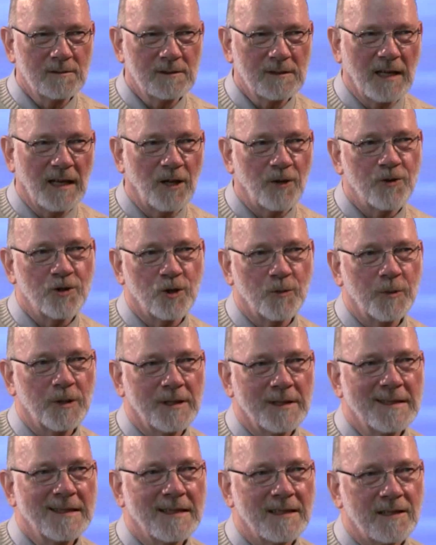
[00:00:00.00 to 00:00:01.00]

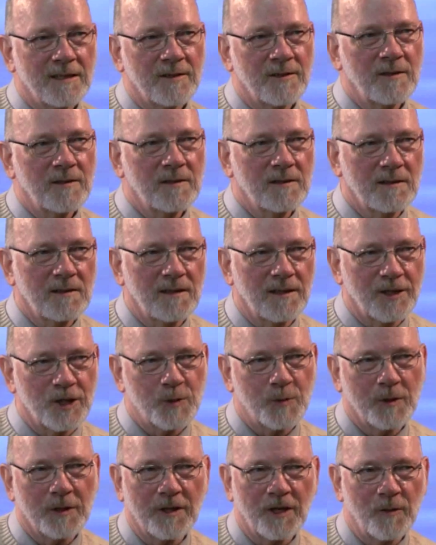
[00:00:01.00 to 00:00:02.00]
LGBT,
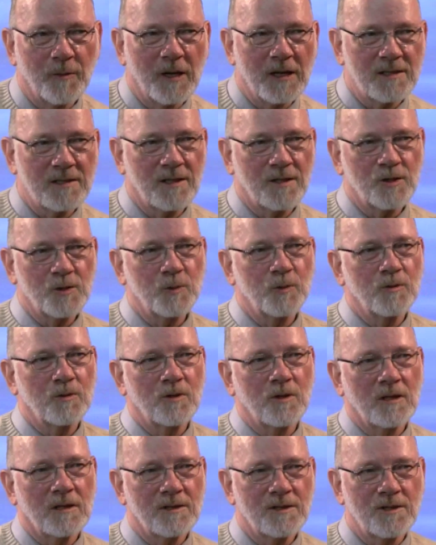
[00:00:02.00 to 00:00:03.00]
lesbian, gay, bisexual,
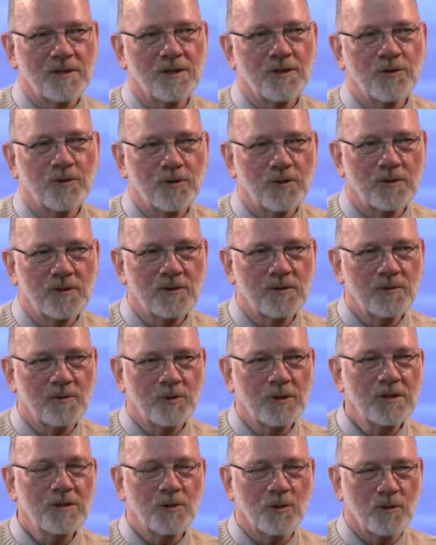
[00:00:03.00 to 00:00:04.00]
transgender
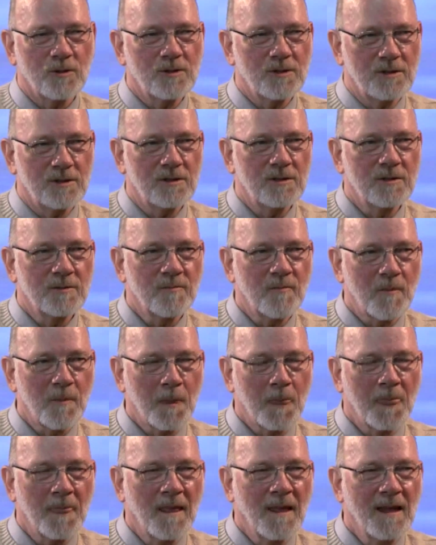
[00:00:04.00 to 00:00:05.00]
resources.
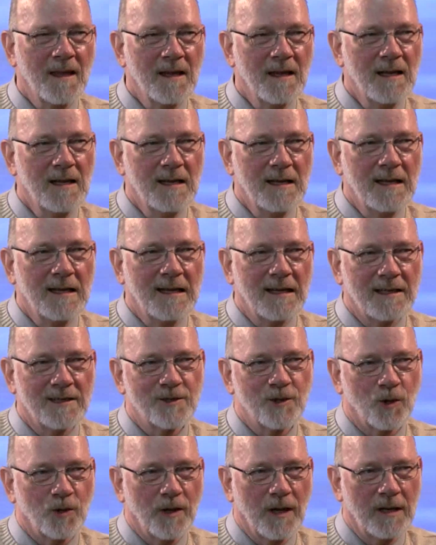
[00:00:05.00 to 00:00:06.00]
And
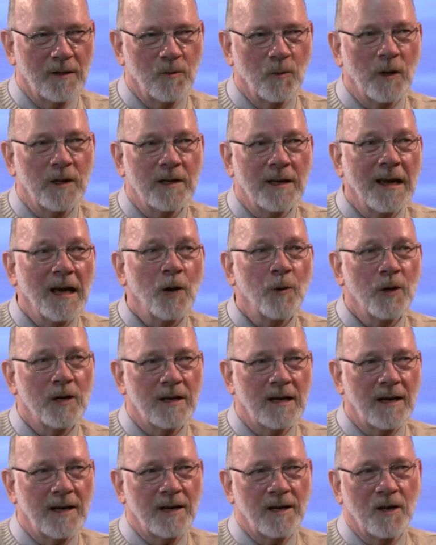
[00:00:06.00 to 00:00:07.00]
so not, what, now we
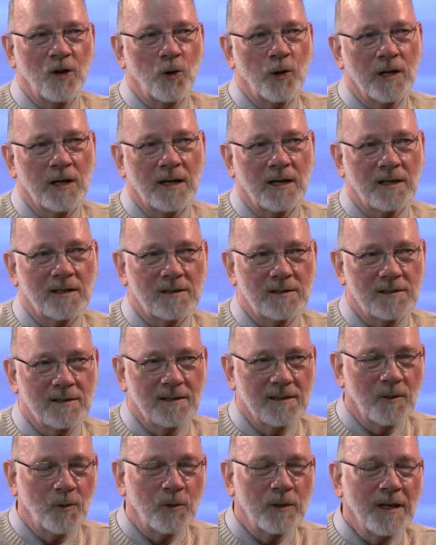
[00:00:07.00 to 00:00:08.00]
not only had a
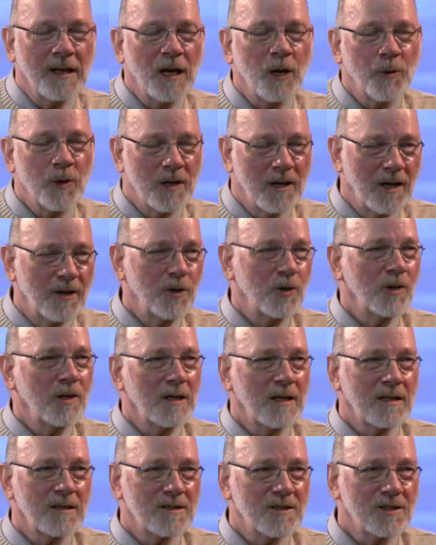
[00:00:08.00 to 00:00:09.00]
now we not only
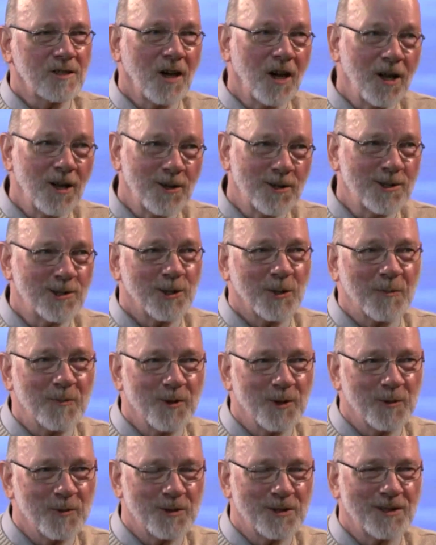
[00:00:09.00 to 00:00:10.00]
had a scholarship
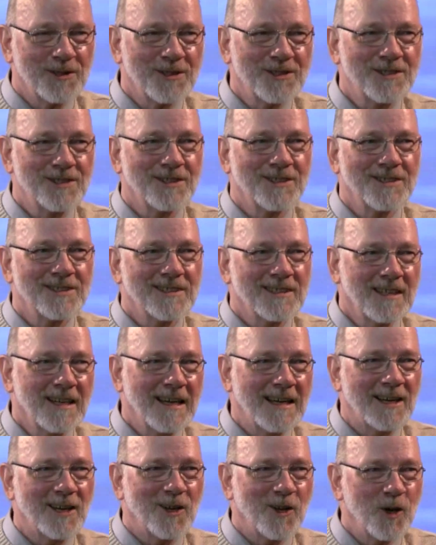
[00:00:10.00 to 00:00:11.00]
that was listed in the
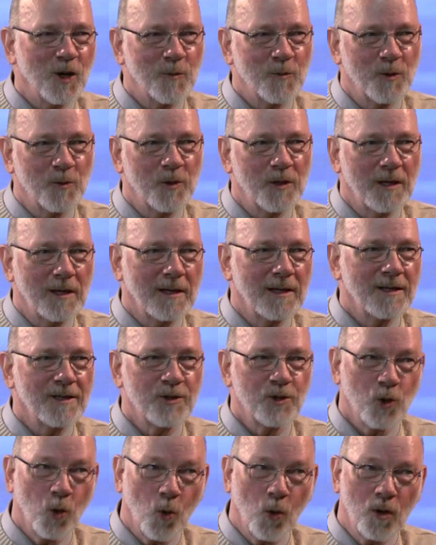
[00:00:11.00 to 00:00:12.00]
catalog, but we had a
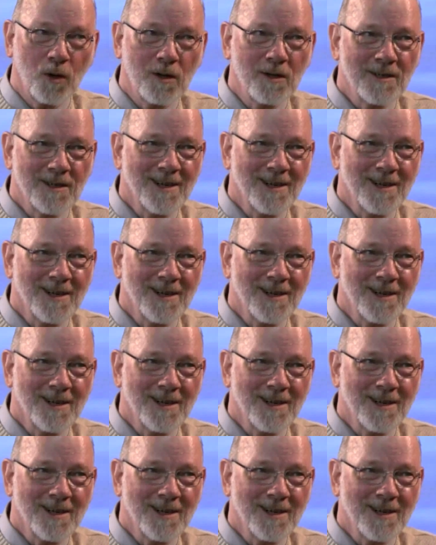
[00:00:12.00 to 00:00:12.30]
door